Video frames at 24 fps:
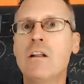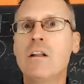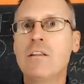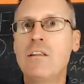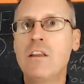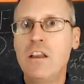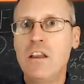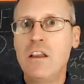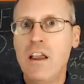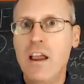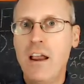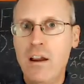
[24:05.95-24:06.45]

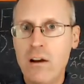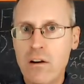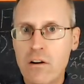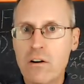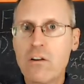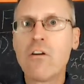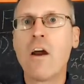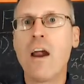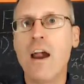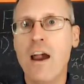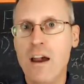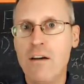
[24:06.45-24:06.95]
the
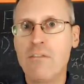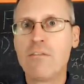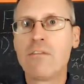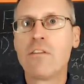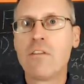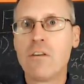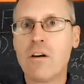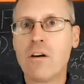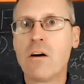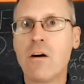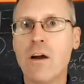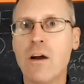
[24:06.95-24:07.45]

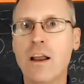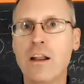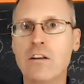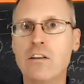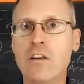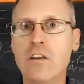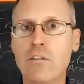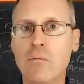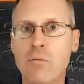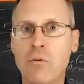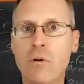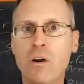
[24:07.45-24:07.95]
aircraft, all right,
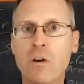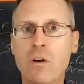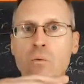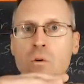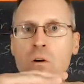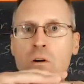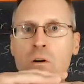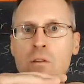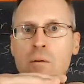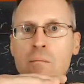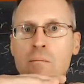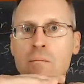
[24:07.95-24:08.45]
to the point
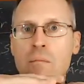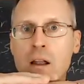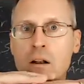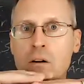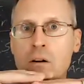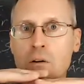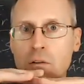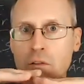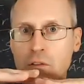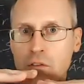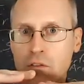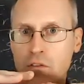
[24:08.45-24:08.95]
where the
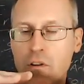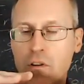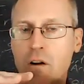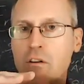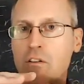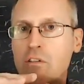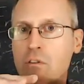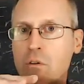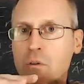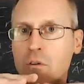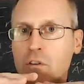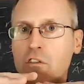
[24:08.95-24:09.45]
metal
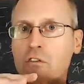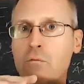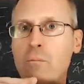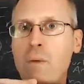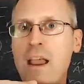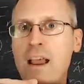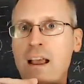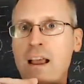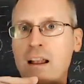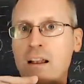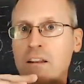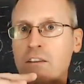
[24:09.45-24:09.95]
starts to
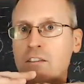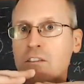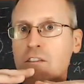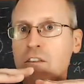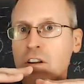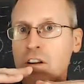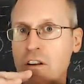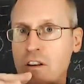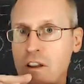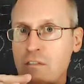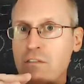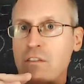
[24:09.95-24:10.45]
expand
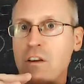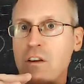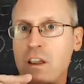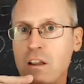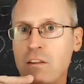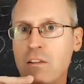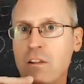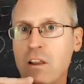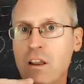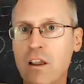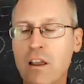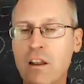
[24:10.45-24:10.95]

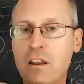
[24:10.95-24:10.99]
significantly.